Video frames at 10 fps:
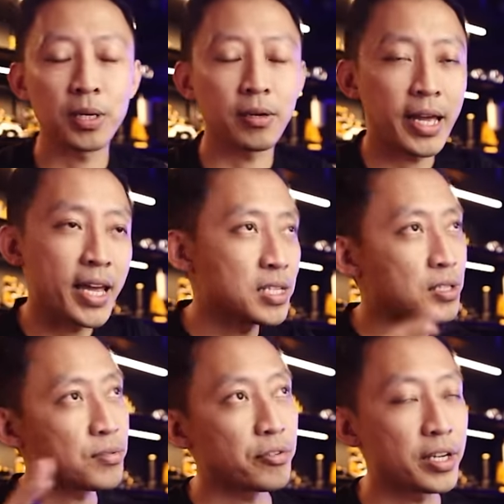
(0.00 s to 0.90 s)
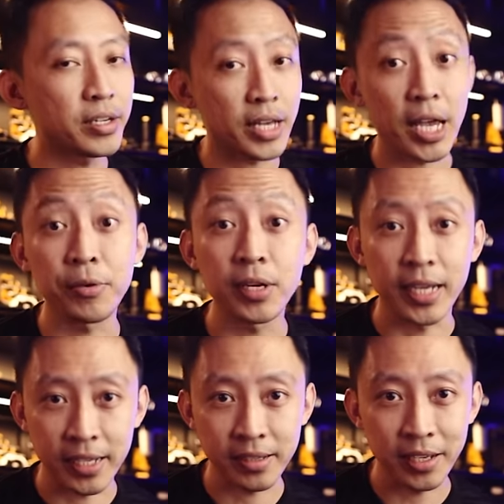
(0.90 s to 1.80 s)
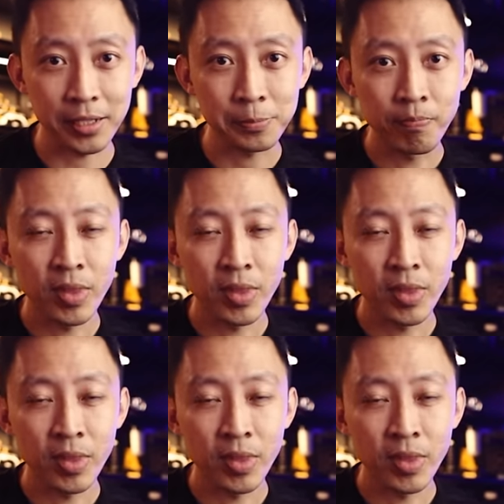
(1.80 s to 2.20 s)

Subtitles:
about hands-free area lighting,